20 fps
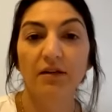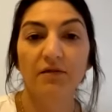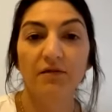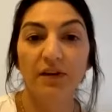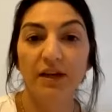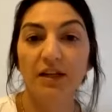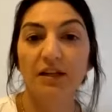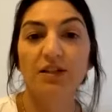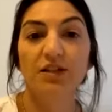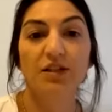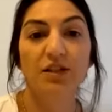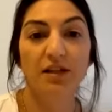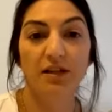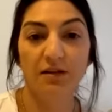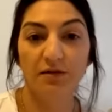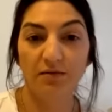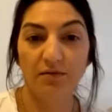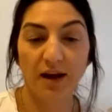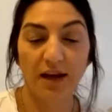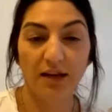fitted
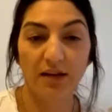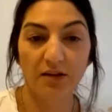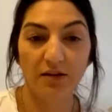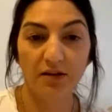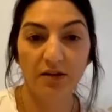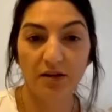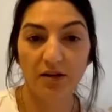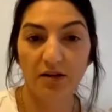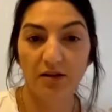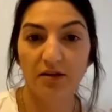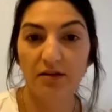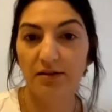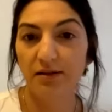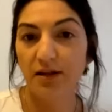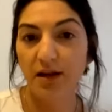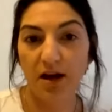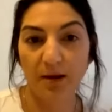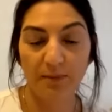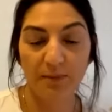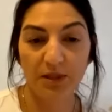sheet, regular
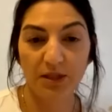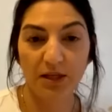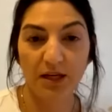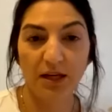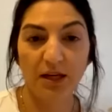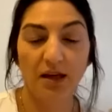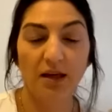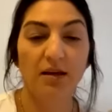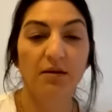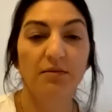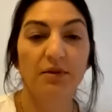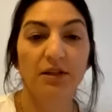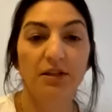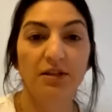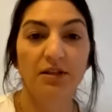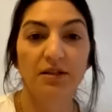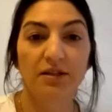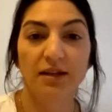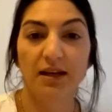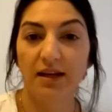top sheet,
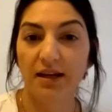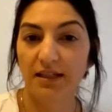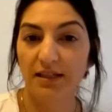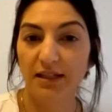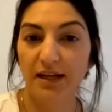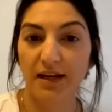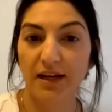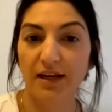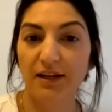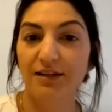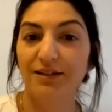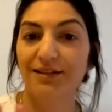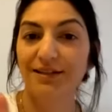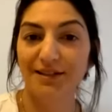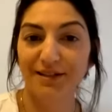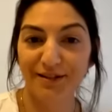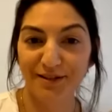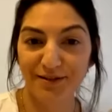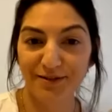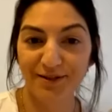which, like I said, I
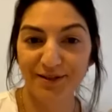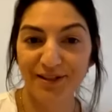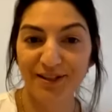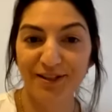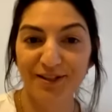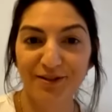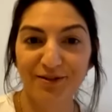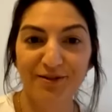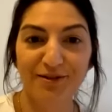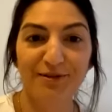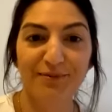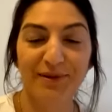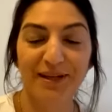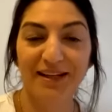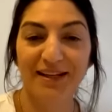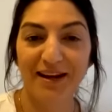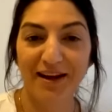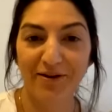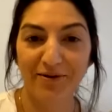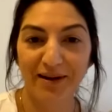didn't used to use, but
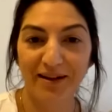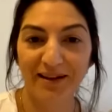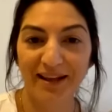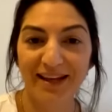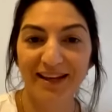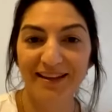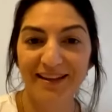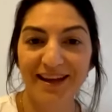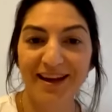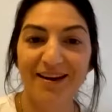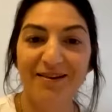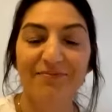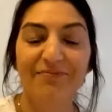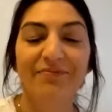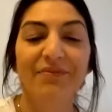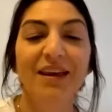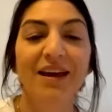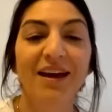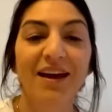now I like them.